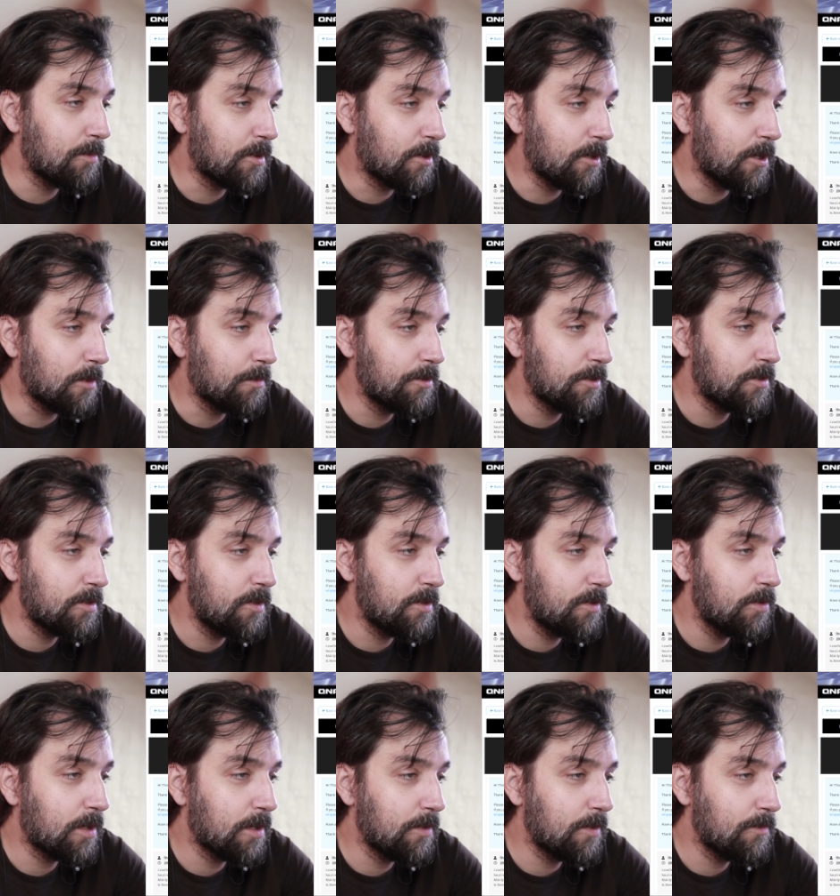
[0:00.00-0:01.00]
culprit,
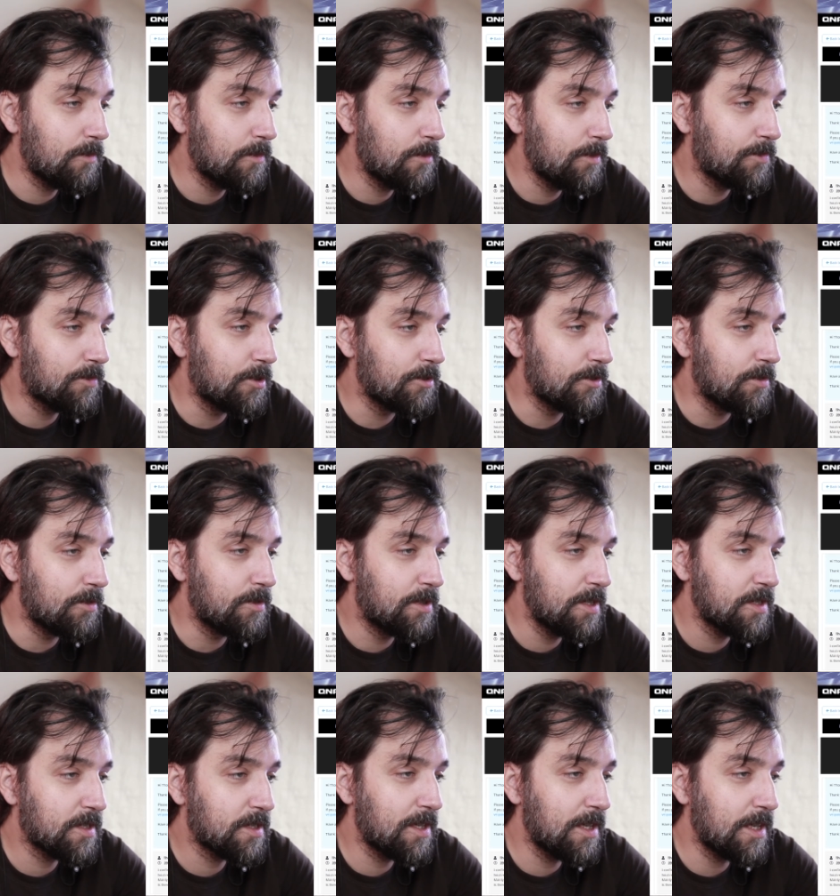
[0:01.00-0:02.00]
you can refer to
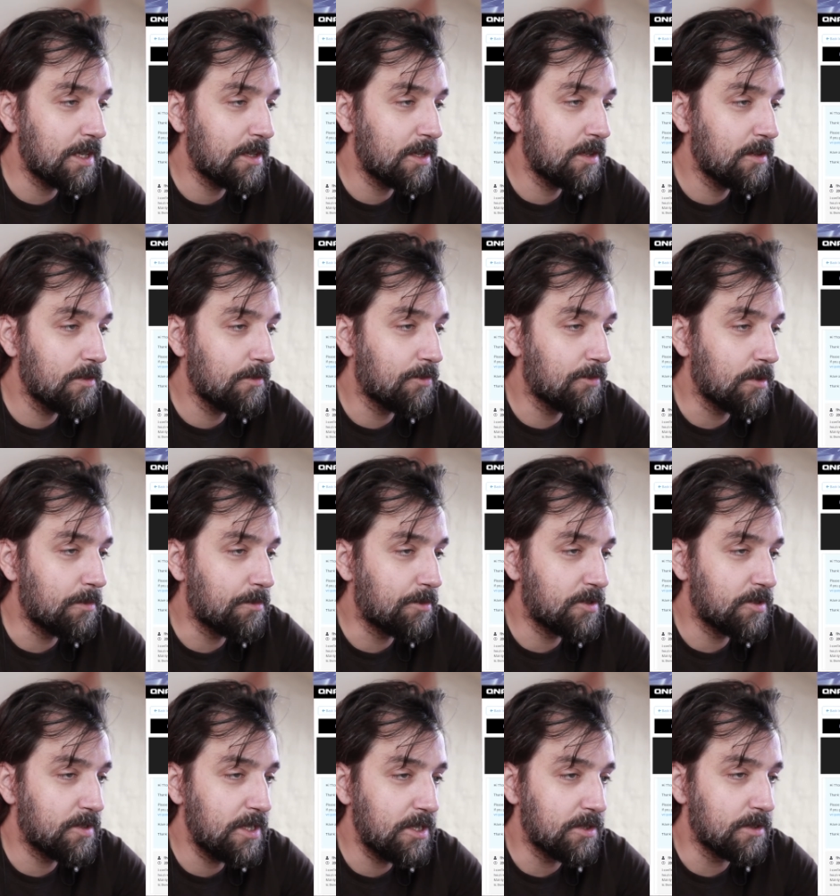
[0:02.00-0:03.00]
this link for the
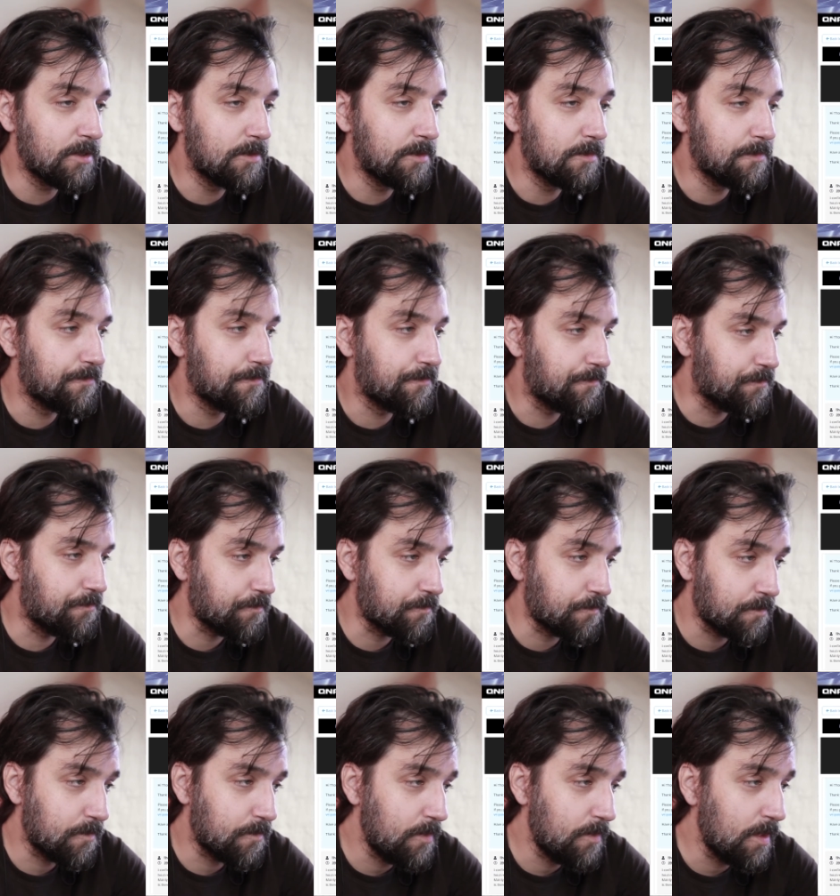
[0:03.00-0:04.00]
procedure.
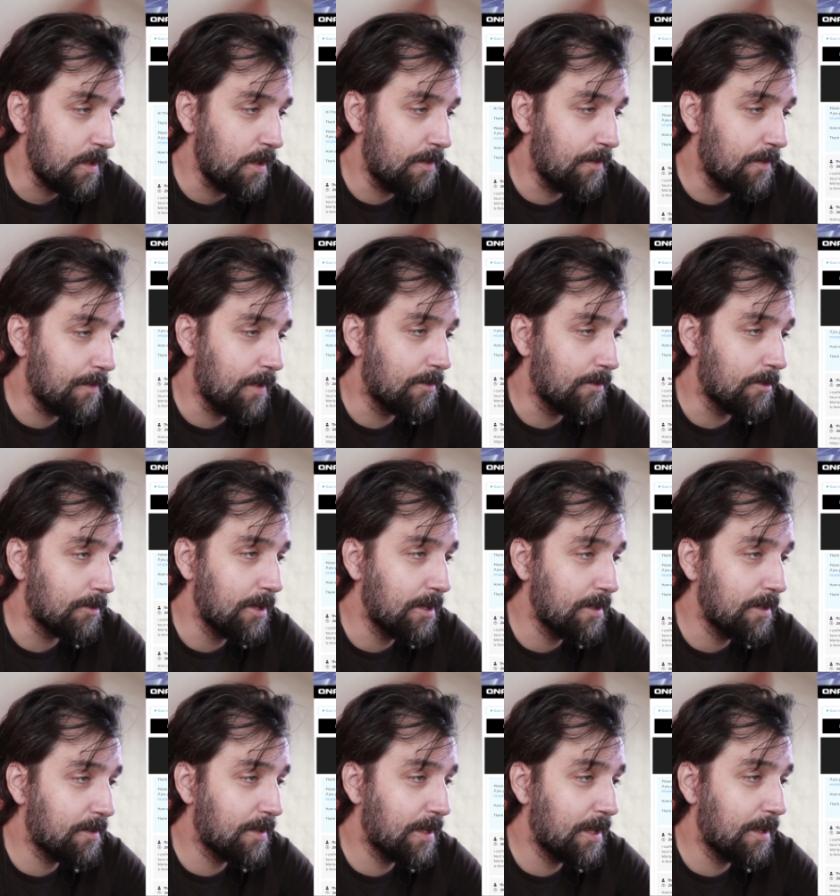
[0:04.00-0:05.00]
Have a
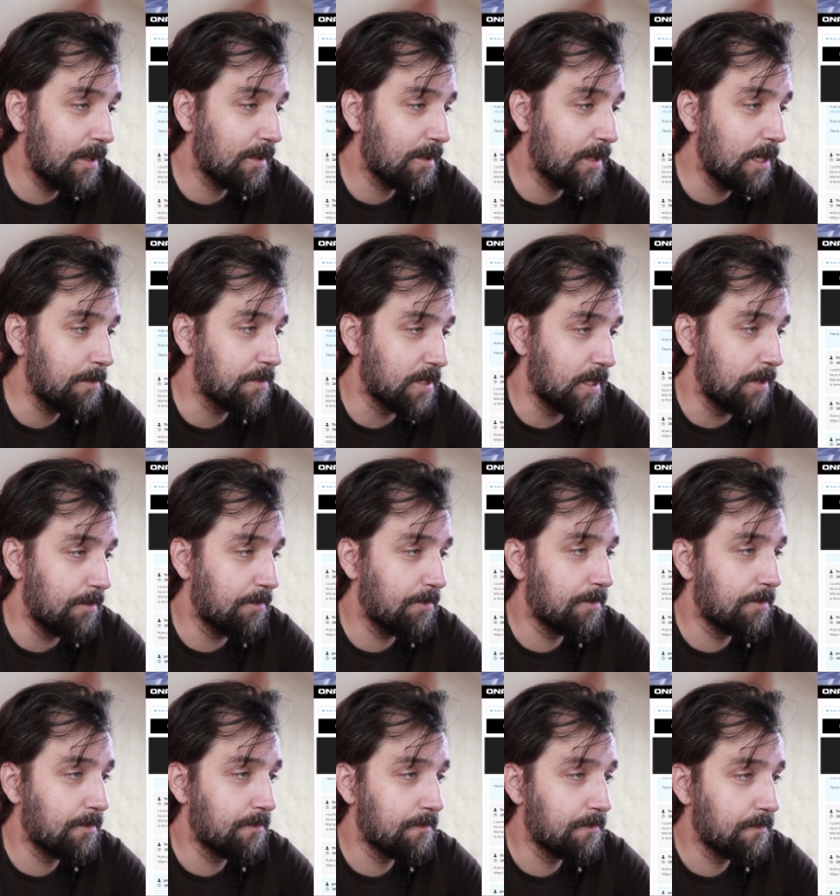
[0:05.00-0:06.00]
great day, keep safe.
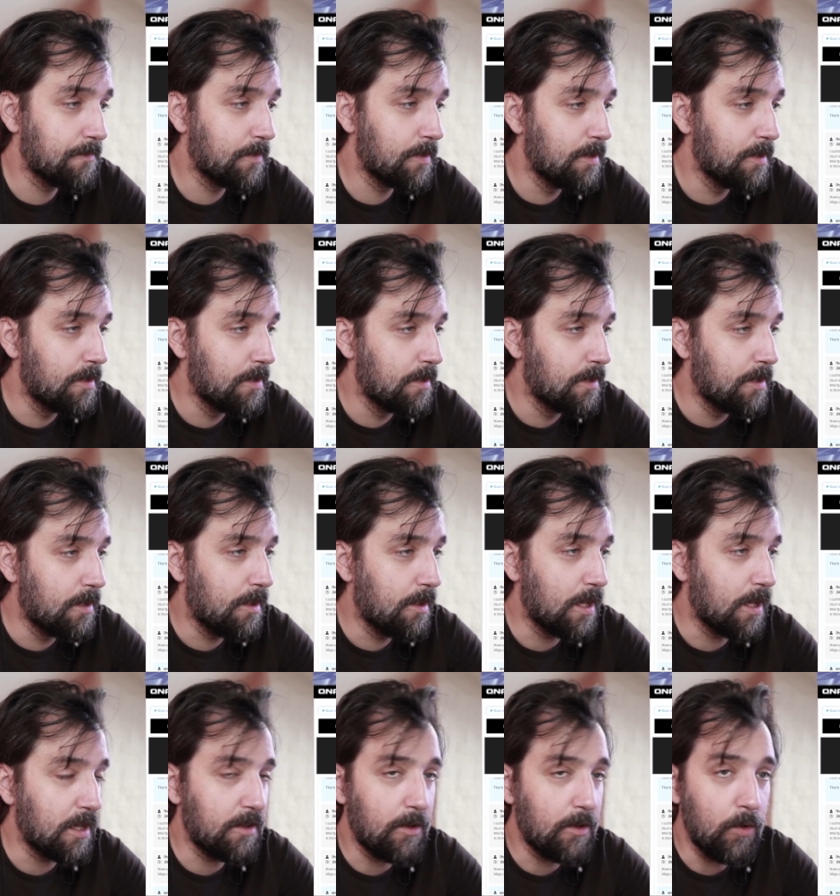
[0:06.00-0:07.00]

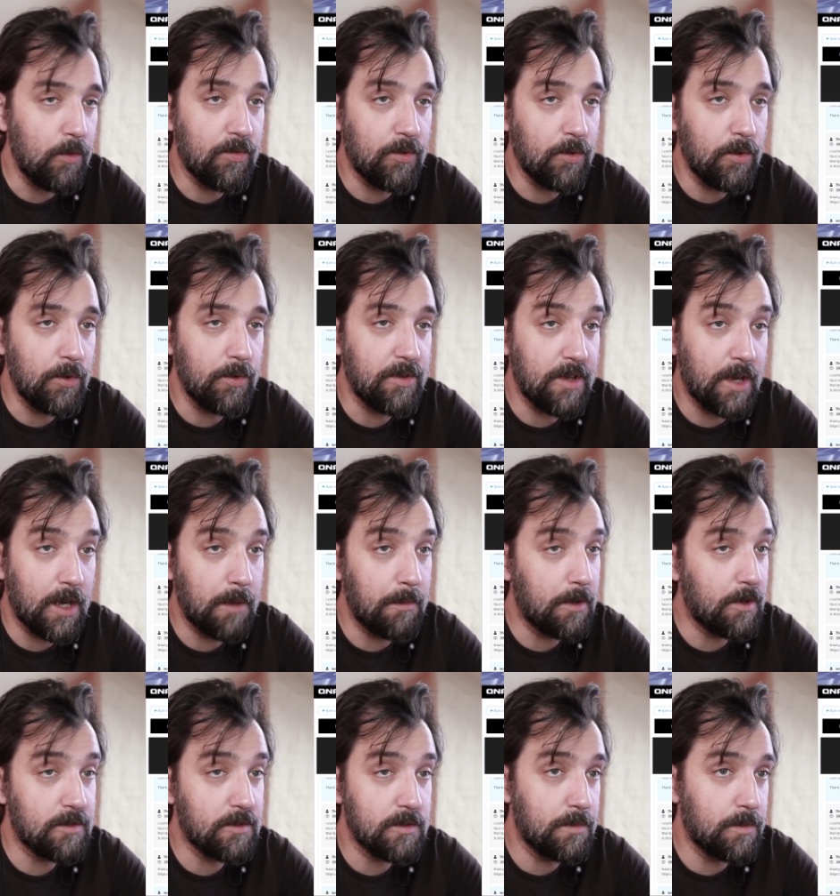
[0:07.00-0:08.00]
Thank you for your time
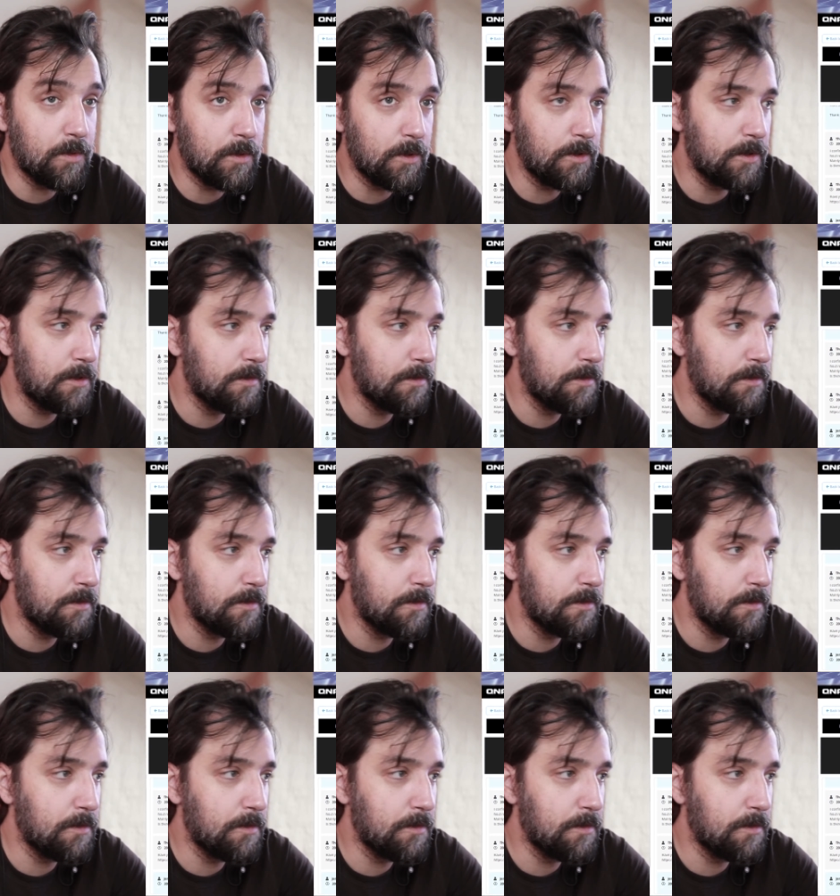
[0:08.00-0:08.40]
and support.